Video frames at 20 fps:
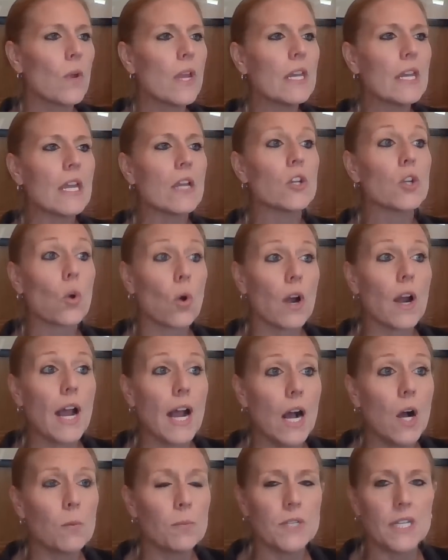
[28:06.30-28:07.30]
We need your
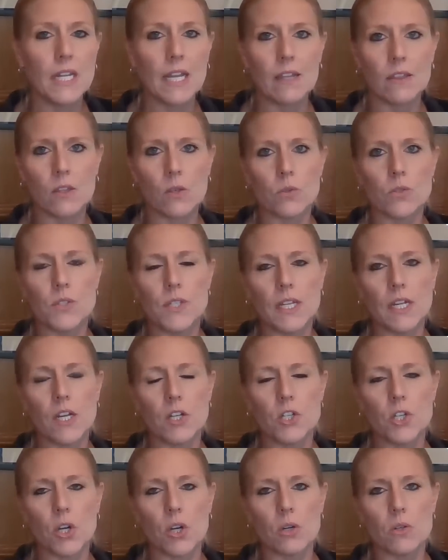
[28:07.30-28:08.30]
help to get those
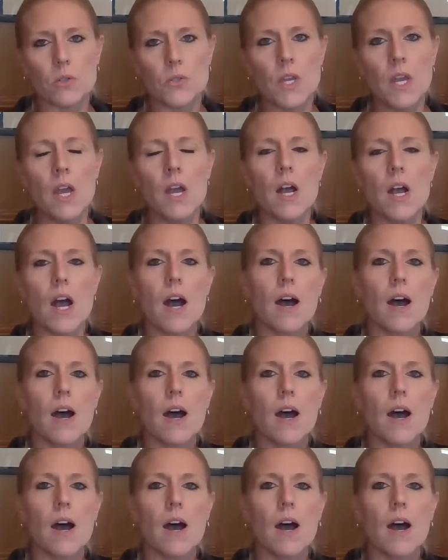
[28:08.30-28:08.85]
signatures,